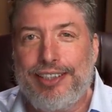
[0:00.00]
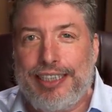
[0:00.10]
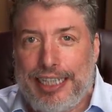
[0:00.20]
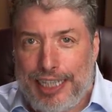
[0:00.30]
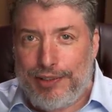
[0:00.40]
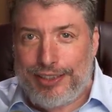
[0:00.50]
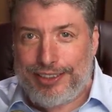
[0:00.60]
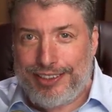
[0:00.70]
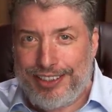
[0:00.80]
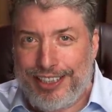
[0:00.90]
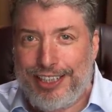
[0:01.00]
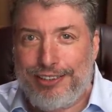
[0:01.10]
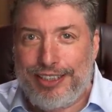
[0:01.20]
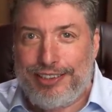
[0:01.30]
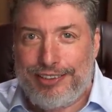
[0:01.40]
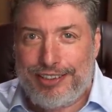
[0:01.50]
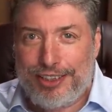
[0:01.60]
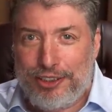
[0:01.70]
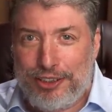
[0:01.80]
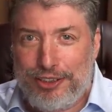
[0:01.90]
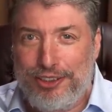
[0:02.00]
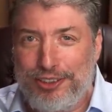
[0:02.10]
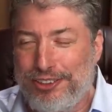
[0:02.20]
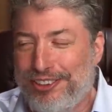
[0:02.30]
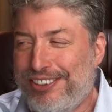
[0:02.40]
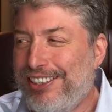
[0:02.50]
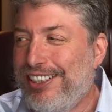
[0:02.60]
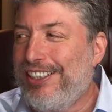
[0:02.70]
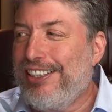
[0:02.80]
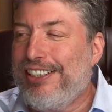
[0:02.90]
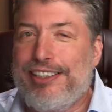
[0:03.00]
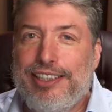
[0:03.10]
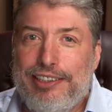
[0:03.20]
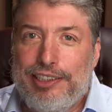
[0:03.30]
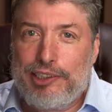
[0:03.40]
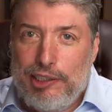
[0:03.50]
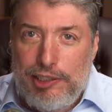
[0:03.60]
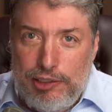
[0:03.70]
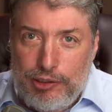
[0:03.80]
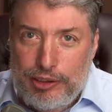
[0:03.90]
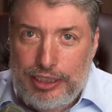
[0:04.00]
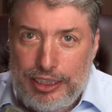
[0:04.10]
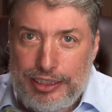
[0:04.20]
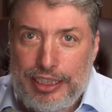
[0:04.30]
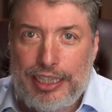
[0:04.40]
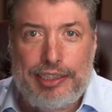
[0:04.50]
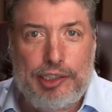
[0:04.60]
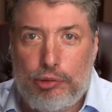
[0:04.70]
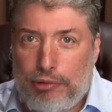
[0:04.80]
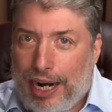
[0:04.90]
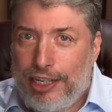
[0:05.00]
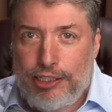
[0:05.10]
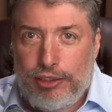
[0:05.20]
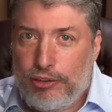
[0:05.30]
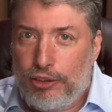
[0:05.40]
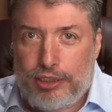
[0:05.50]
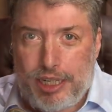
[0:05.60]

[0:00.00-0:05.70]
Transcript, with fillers: Here is here is the good news the good news is that the writers of the New